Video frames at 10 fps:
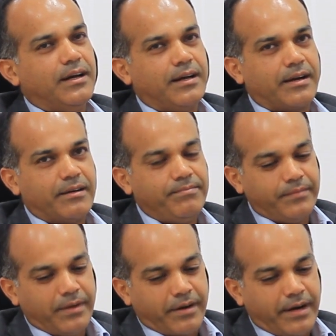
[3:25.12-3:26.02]

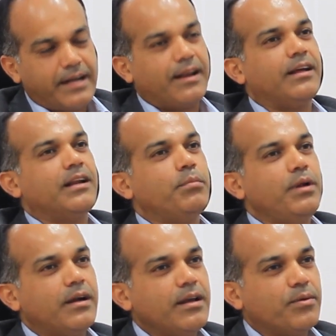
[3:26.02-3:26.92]
right
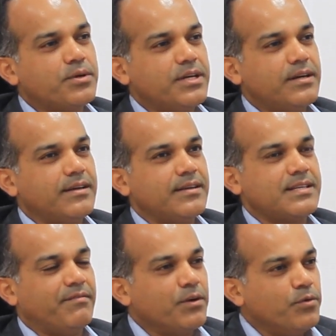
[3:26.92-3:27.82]
learnability quotient,
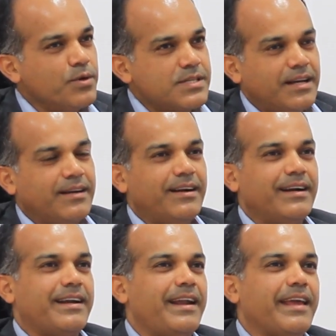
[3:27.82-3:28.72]
someone who is
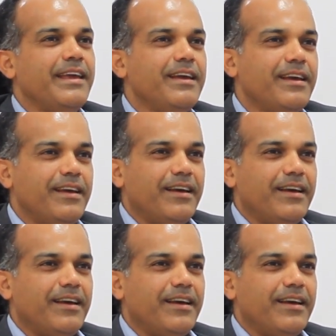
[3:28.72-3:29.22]
a techie.